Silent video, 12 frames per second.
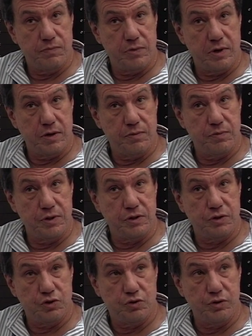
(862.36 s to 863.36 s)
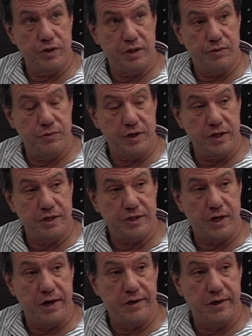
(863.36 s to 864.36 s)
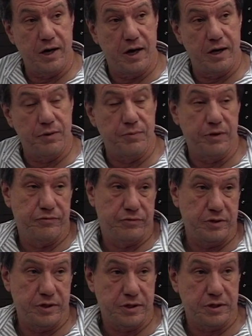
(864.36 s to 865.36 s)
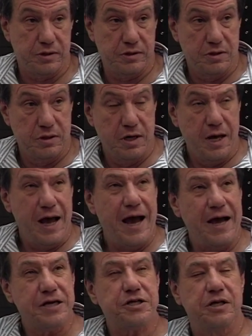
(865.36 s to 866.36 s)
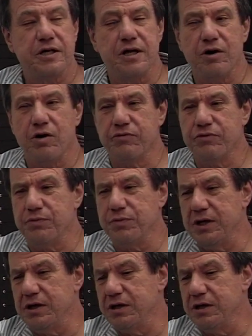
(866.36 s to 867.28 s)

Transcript: And between them, they decided to hire me for this. Actually, they offered me